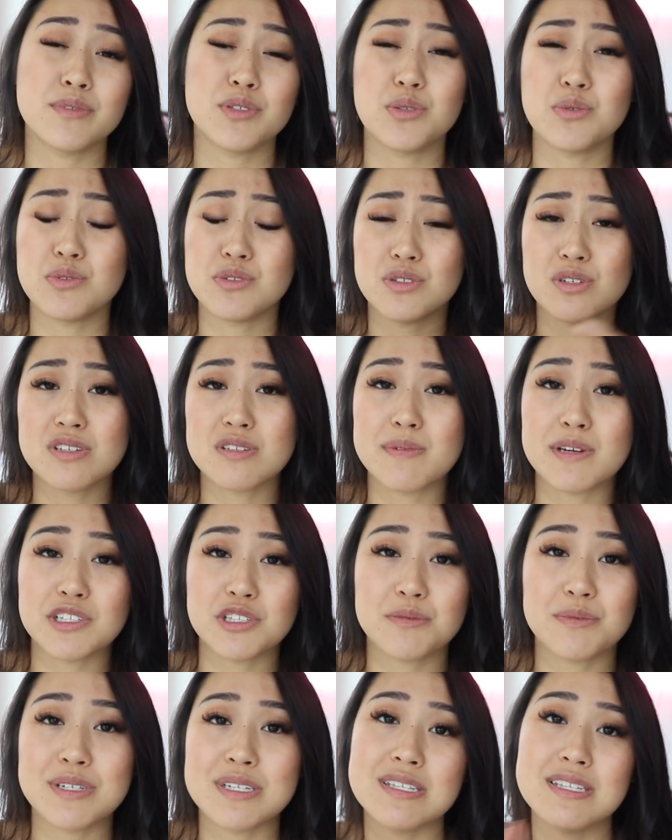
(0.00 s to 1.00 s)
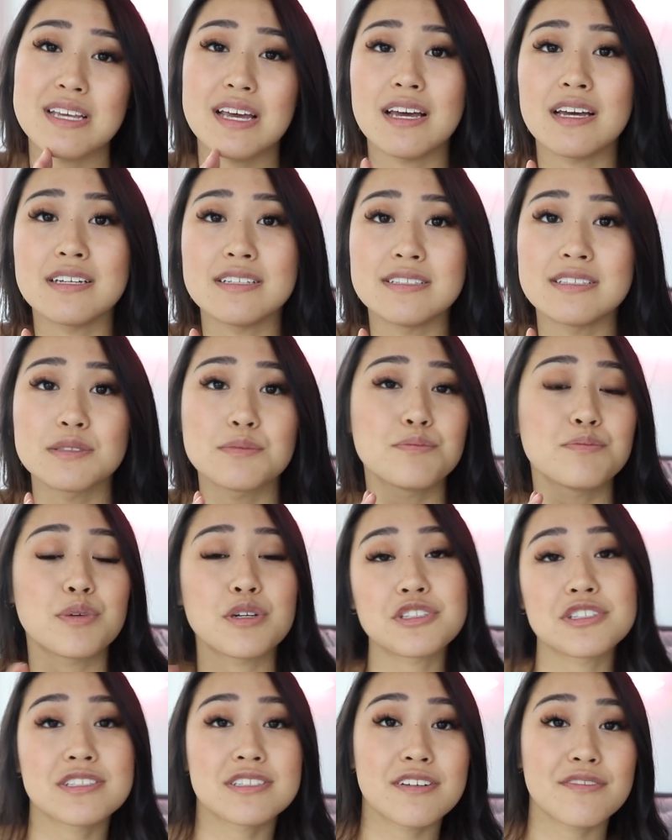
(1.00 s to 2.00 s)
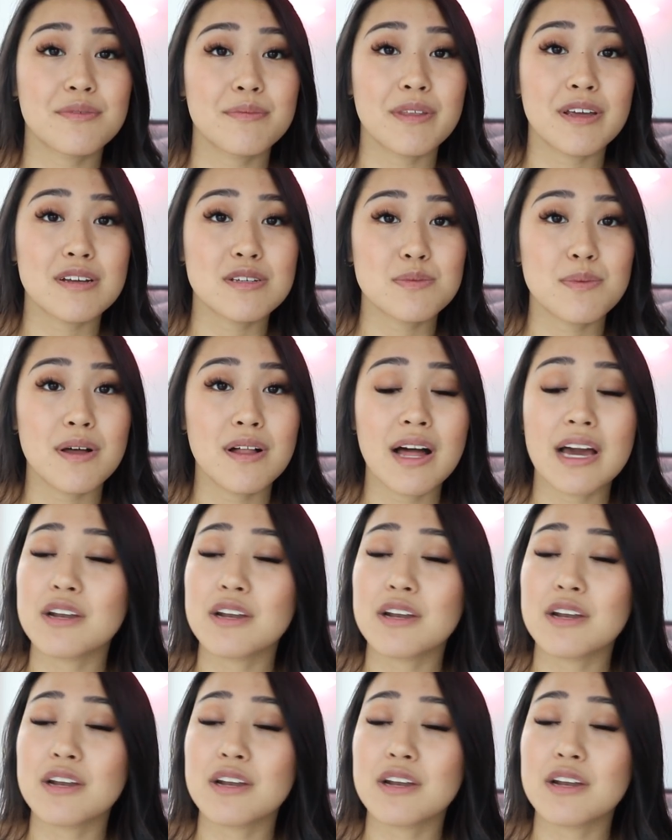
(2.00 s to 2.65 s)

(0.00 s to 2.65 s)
use those measurements and purchase stuff from there as well.